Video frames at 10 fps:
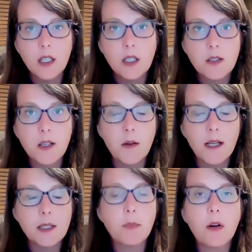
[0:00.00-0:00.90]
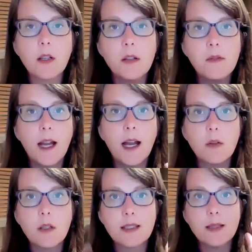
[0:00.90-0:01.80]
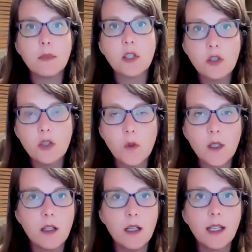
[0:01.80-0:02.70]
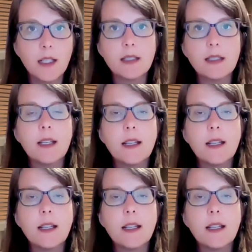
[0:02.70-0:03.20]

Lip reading: So as part of our submission to a client,